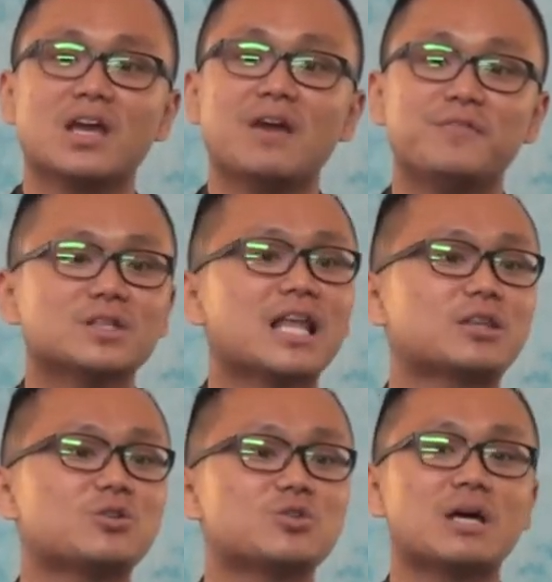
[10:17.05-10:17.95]
If you'd like
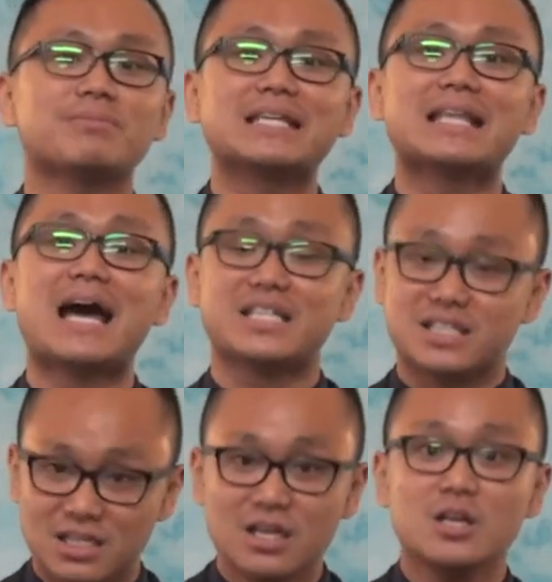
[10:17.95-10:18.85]
to do something
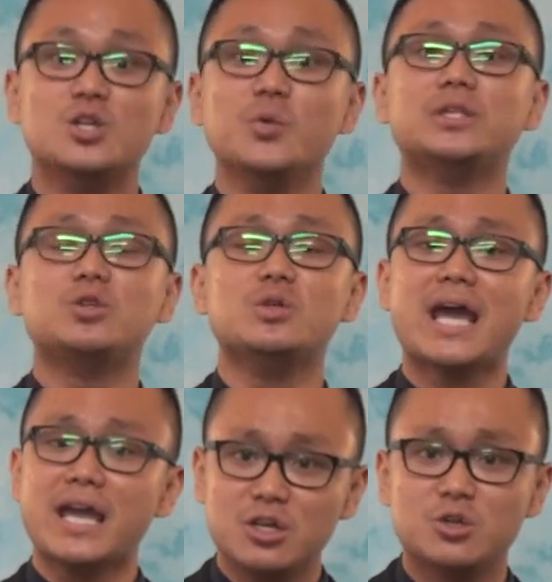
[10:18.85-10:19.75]
nice, do it
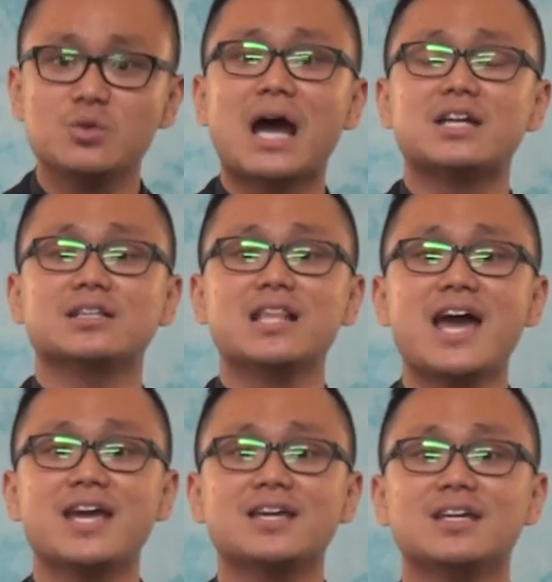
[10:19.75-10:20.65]
today. Do not
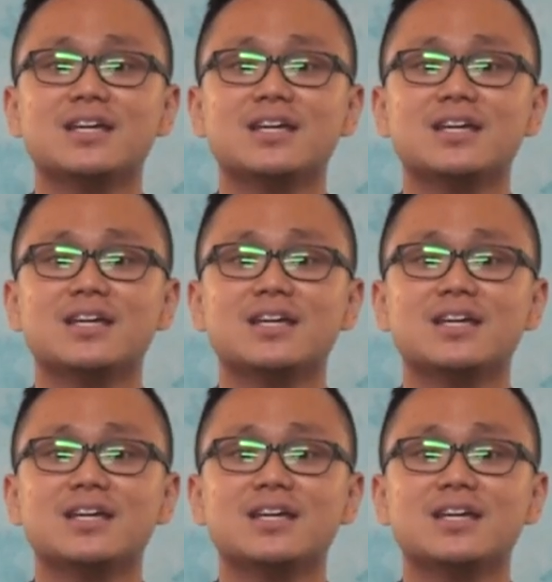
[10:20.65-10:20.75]
delay.